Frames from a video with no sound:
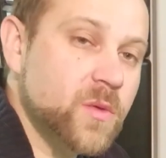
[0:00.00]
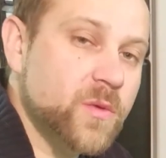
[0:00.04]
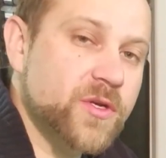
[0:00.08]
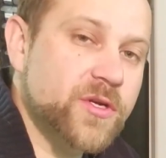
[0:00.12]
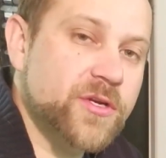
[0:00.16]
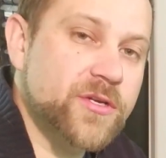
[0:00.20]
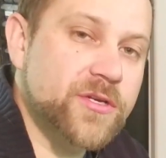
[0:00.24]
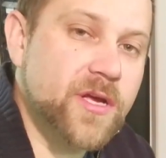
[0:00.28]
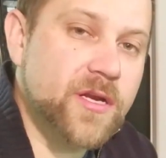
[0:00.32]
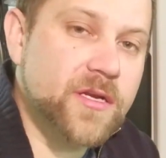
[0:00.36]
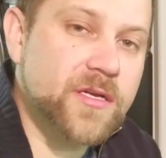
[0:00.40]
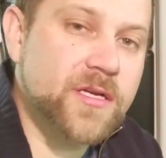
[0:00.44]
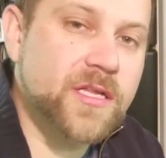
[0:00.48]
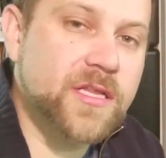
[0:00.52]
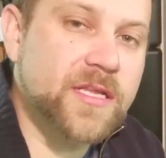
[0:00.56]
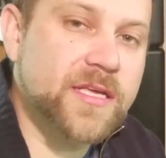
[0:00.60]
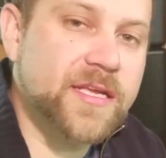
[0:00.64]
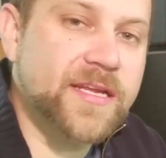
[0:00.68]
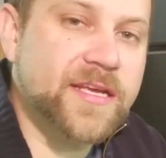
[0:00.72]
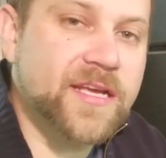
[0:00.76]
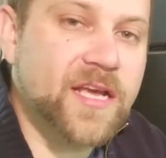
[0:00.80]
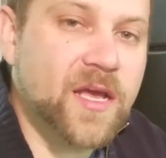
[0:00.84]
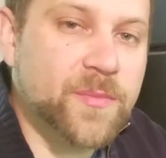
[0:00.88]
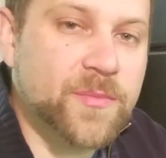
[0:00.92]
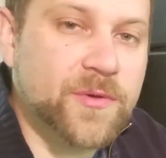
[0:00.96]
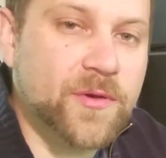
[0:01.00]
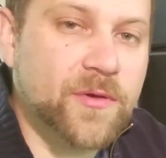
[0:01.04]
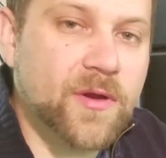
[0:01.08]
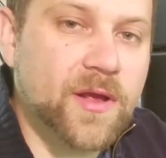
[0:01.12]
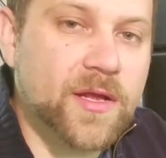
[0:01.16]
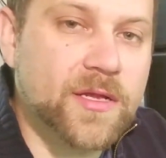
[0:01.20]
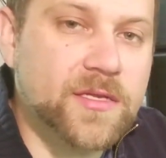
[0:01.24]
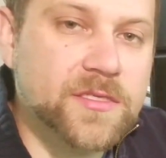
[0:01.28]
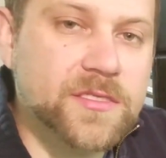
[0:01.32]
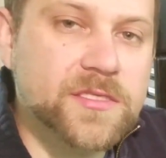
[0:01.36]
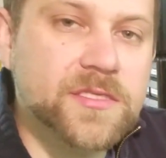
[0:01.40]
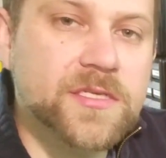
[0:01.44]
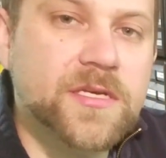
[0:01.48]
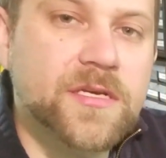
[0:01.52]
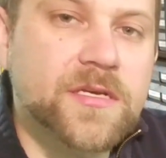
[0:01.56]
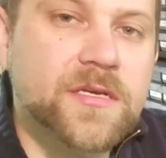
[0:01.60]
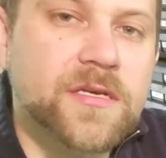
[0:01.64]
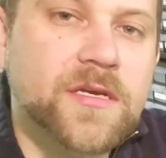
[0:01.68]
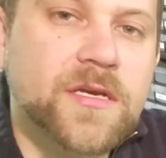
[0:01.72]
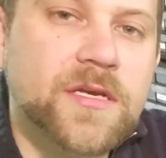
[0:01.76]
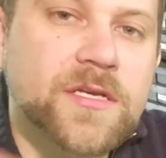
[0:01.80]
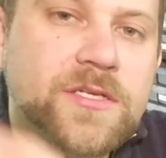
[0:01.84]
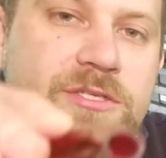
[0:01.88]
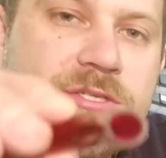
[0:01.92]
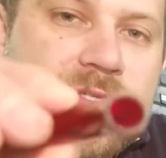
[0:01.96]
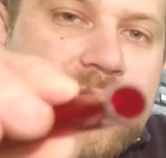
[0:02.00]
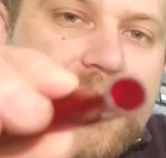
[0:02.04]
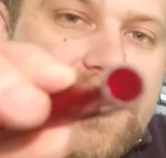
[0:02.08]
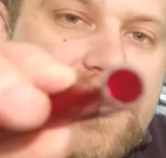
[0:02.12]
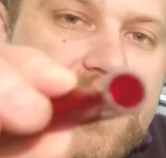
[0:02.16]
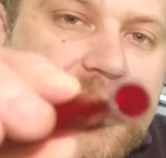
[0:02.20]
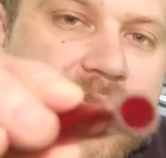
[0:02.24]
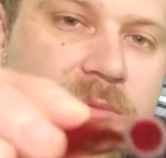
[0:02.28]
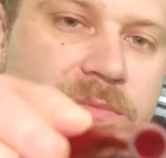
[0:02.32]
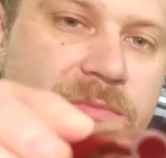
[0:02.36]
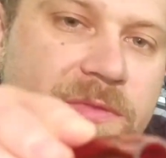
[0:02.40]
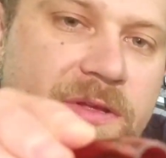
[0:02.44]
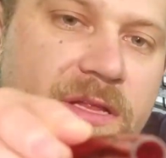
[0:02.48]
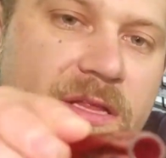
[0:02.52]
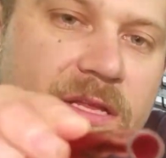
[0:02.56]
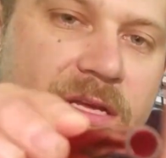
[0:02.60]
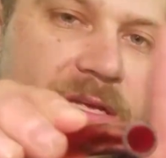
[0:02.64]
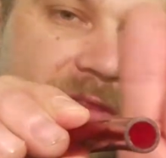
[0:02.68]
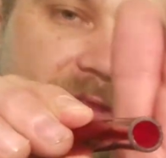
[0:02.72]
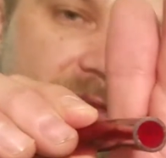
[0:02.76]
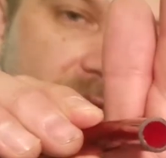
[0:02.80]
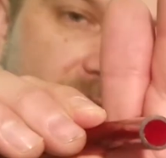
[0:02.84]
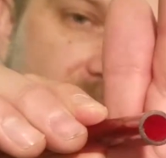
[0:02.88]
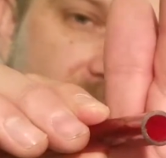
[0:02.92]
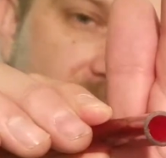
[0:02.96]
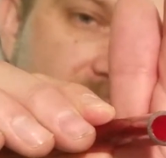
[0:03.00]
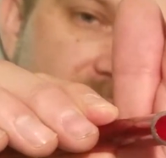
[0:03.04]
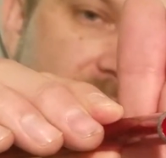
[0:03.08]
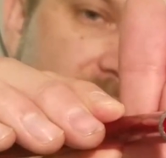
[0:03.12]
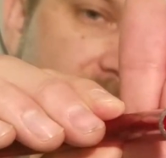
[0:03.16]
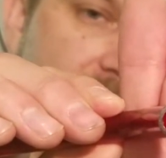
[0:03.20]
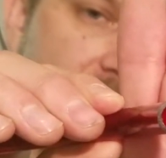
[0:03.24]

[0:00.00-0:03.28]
you're done cleaning up your ends, it should look something like this.